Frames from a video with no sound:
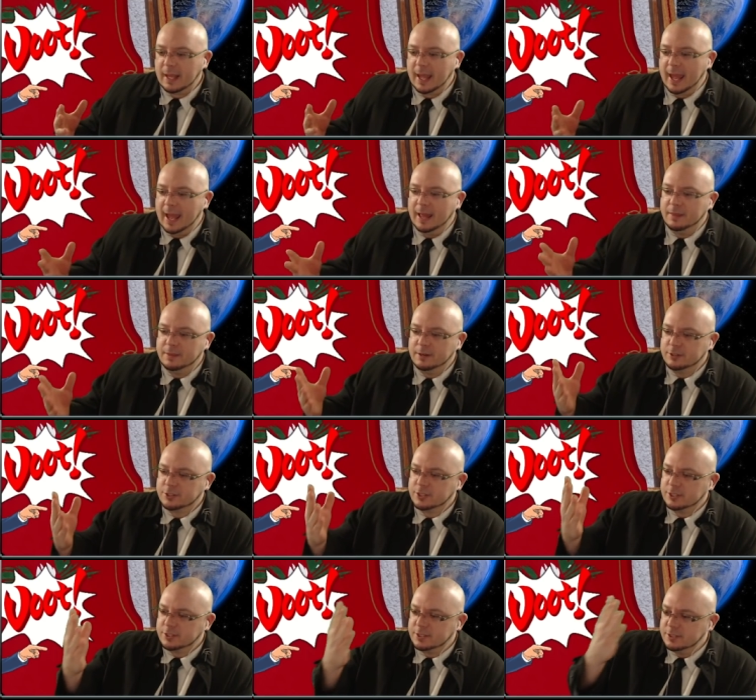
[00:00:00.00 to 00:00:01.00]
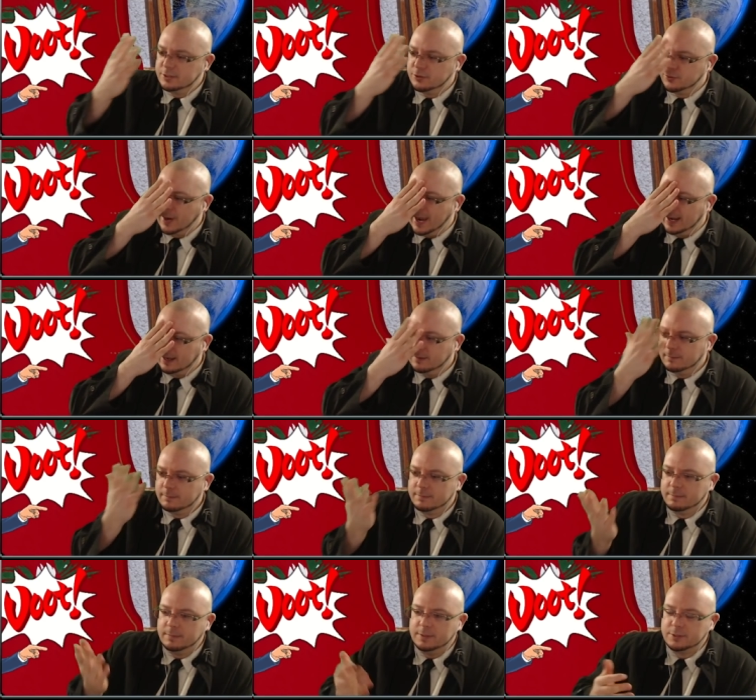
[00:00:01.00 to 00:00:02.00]
And there's just this dragon,
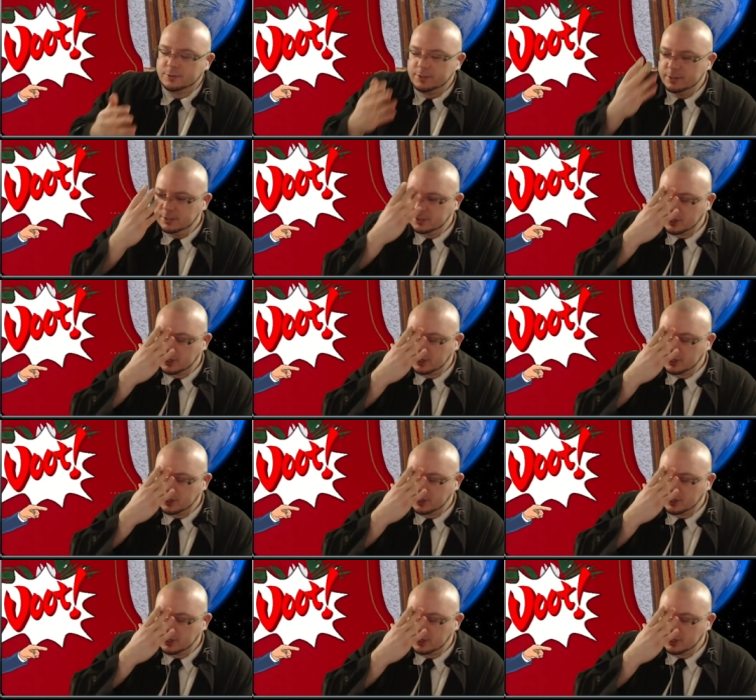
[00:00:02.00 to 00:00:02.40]
this